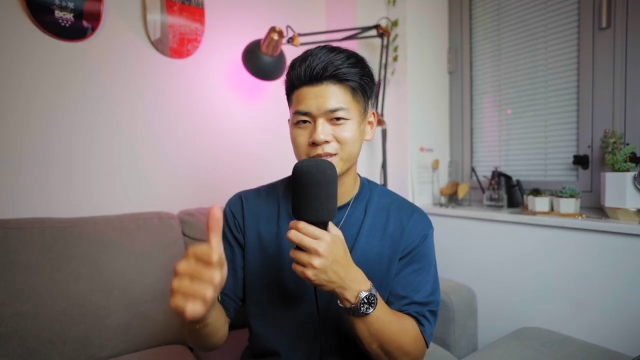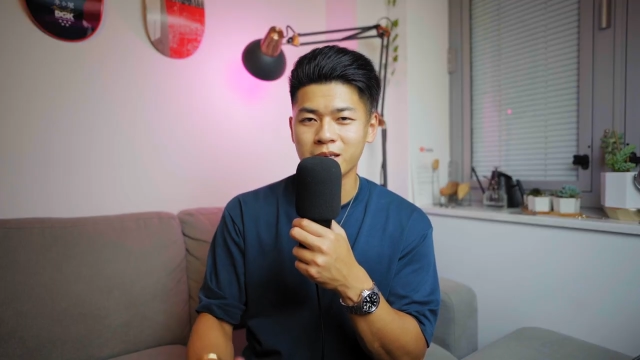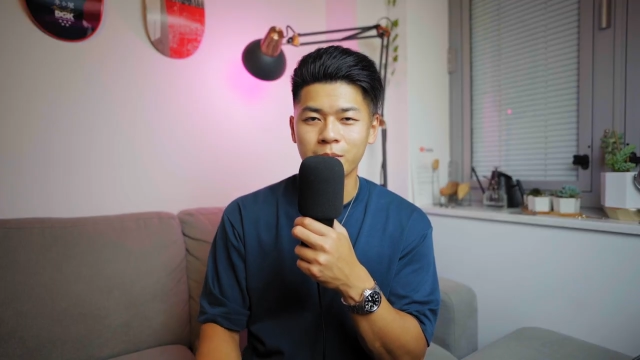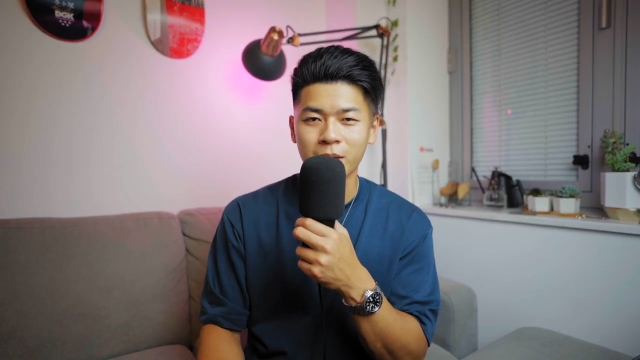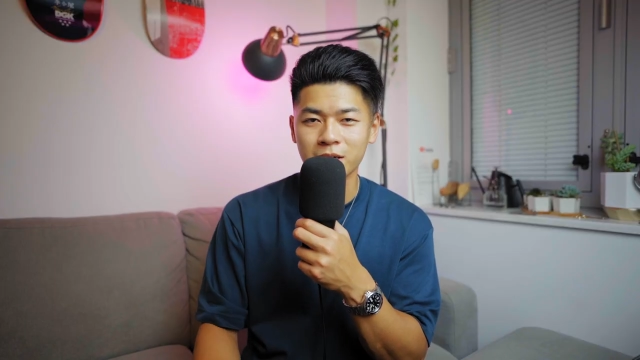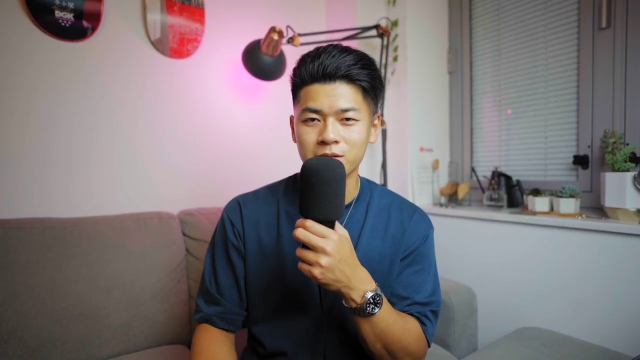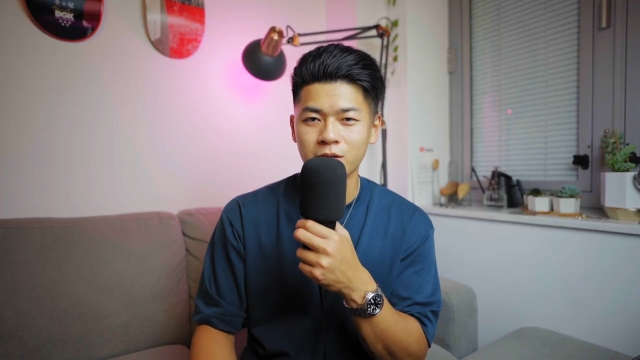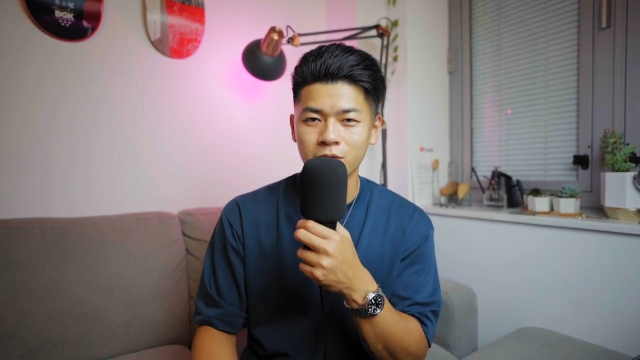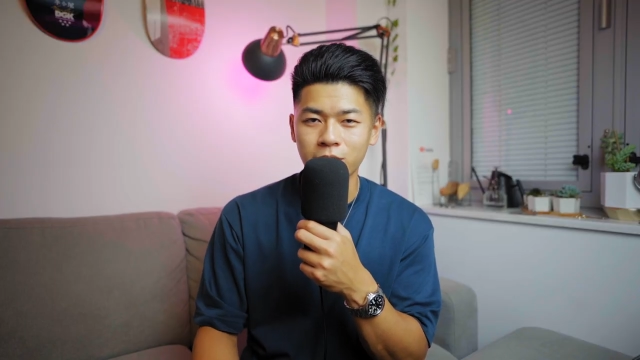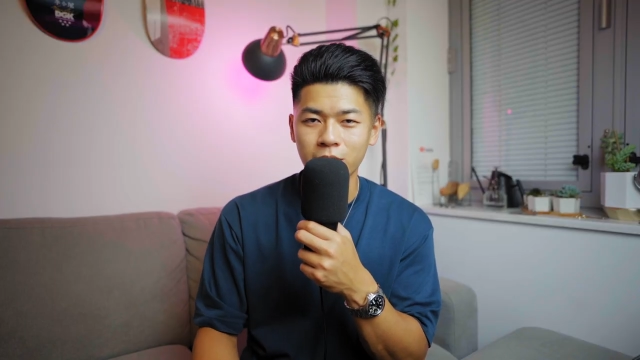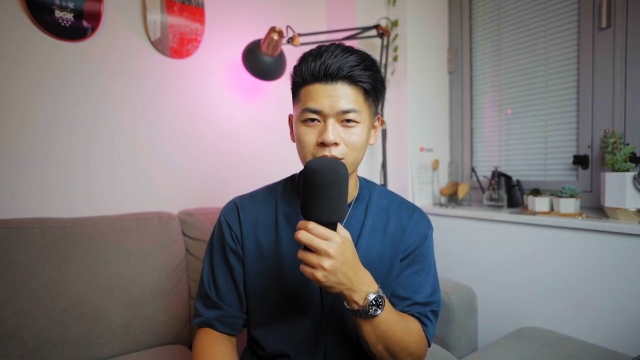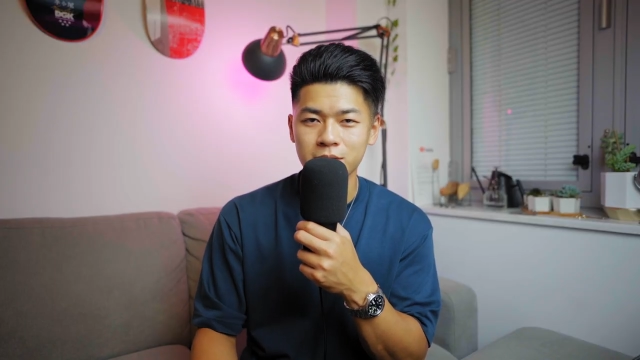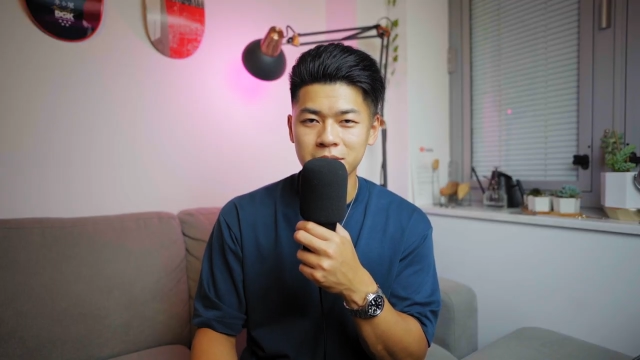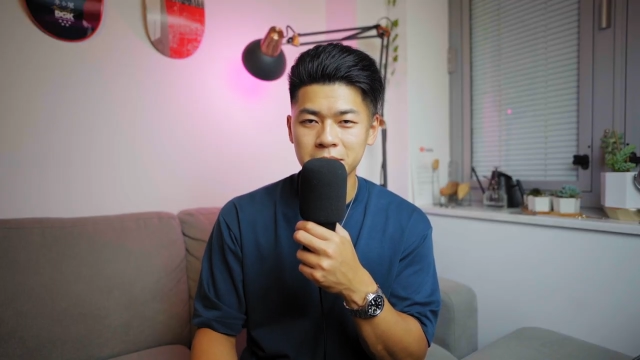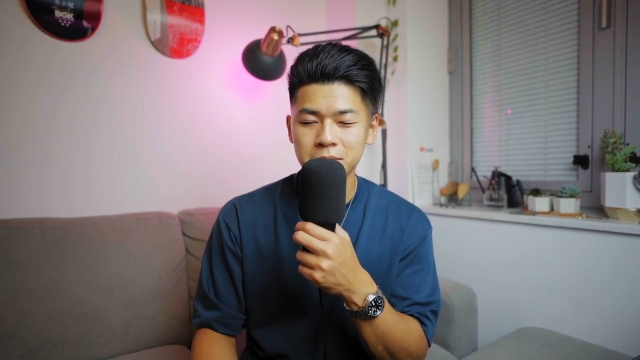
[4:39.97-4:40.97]
Let's get back to the
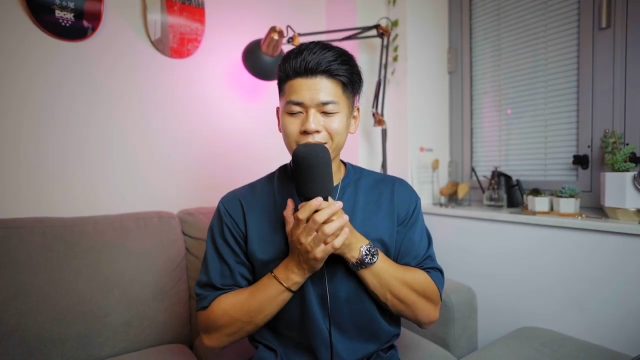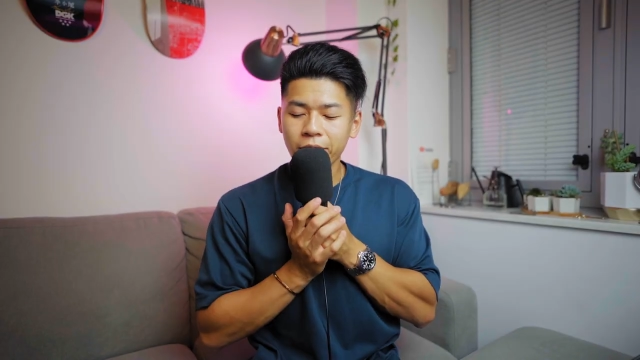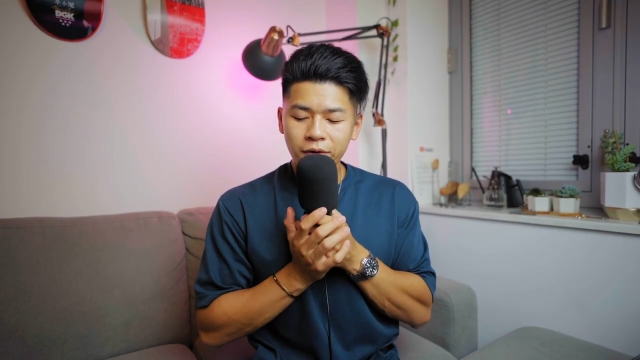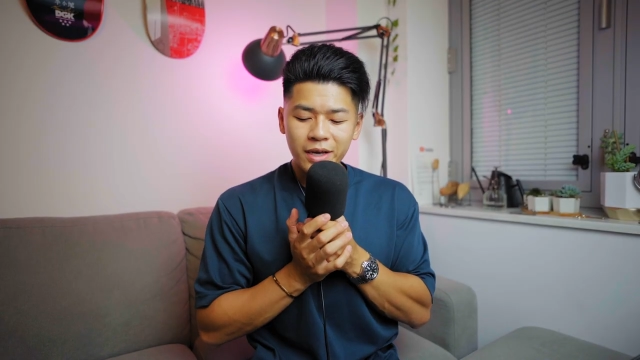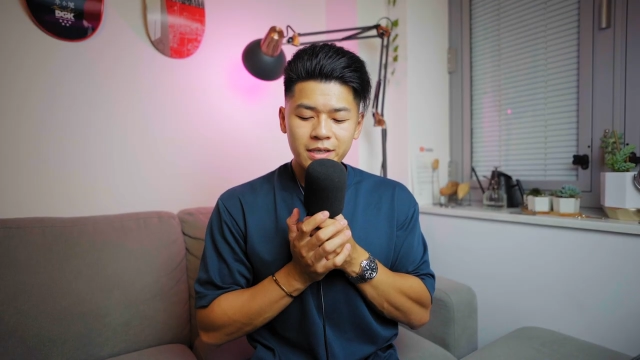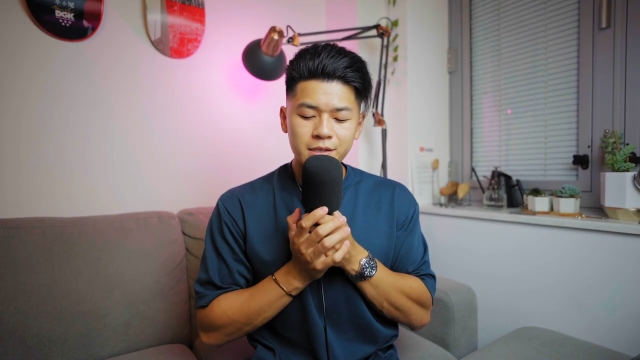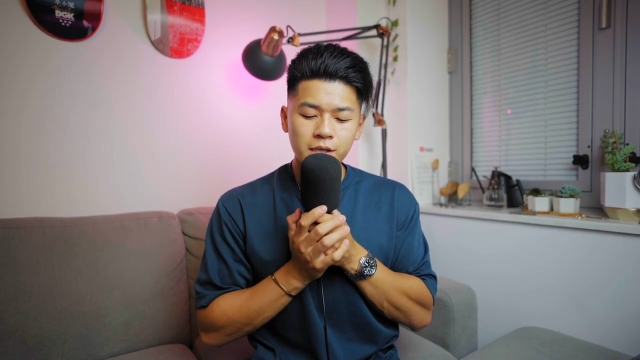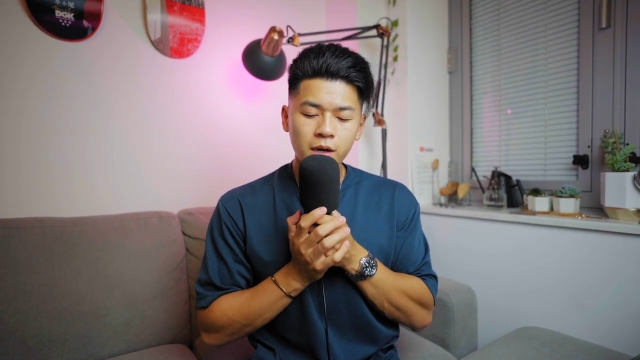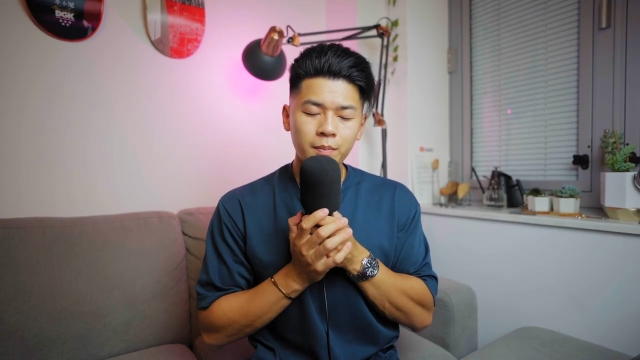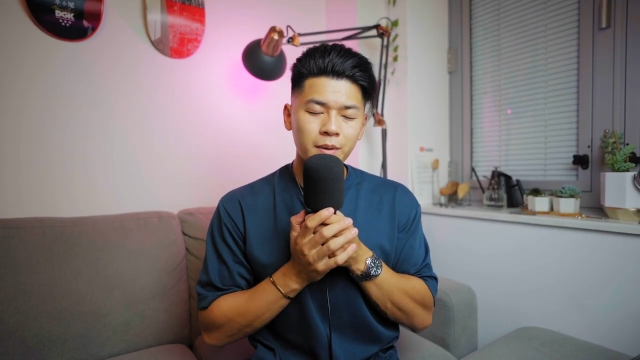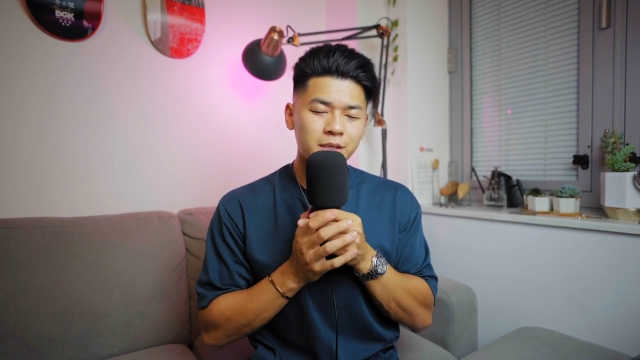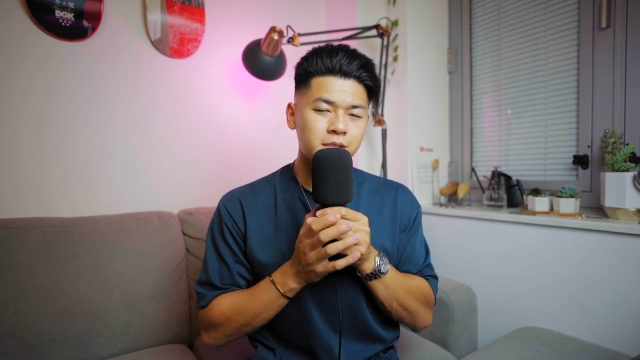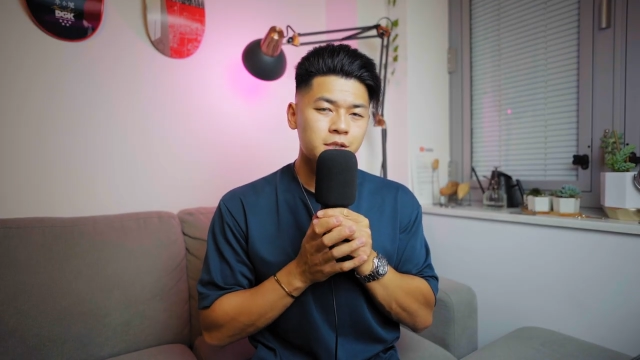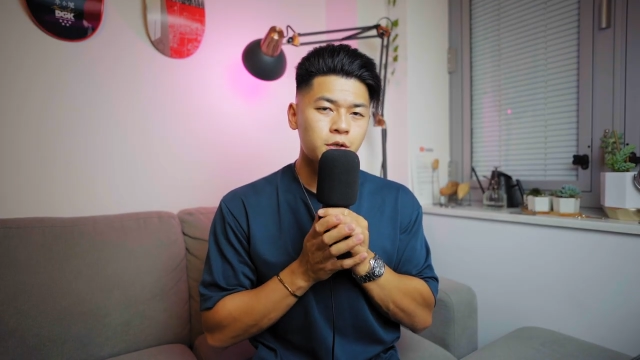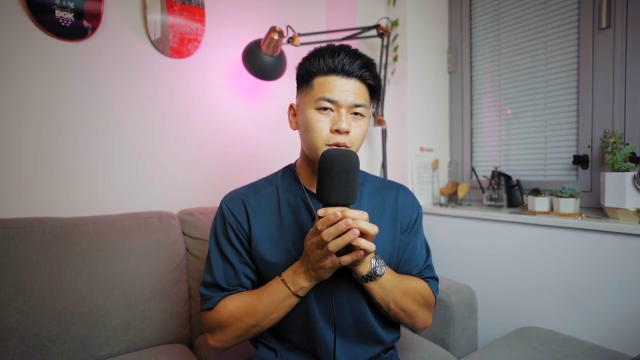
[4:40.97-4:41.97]
fits. Now, next up
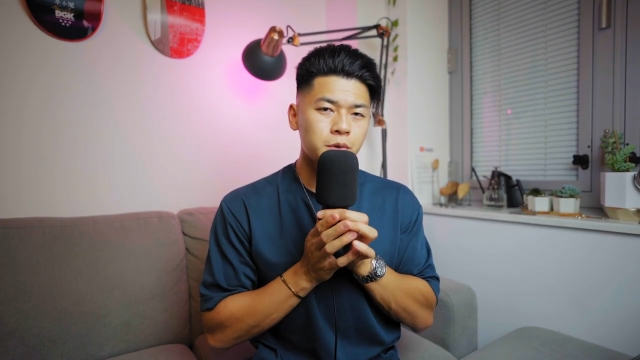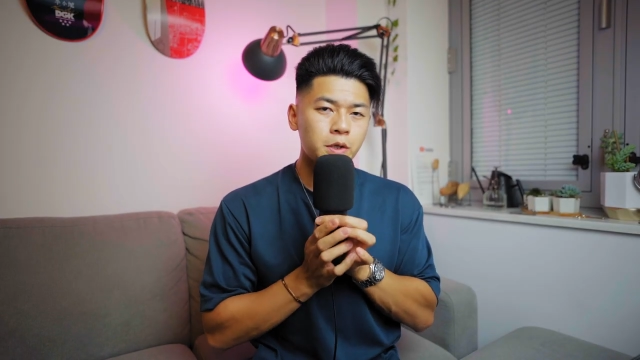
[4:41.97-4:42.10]
is to